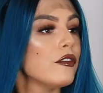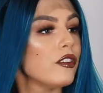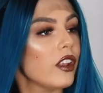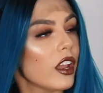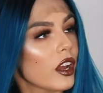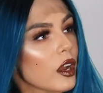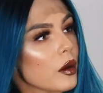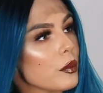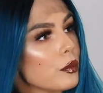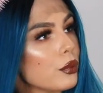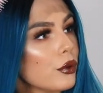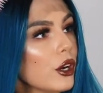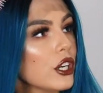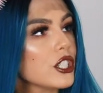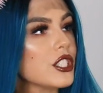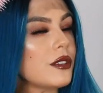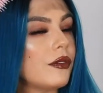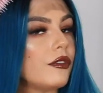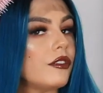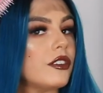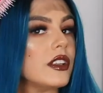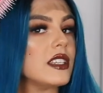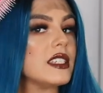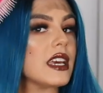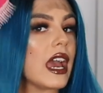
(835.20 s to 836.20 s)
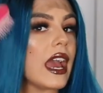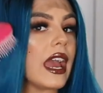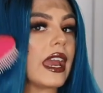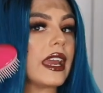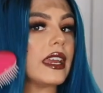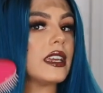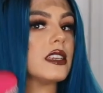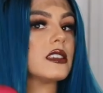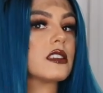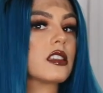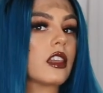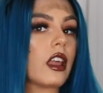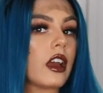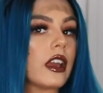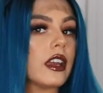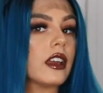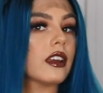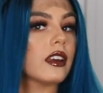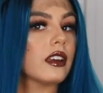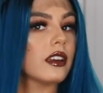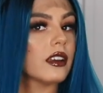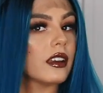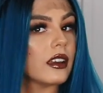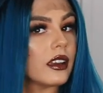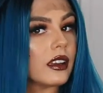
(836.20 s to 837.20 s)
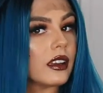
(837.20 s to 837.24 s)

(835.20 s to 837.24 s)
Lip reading: feel like I'm brushing for days. Like,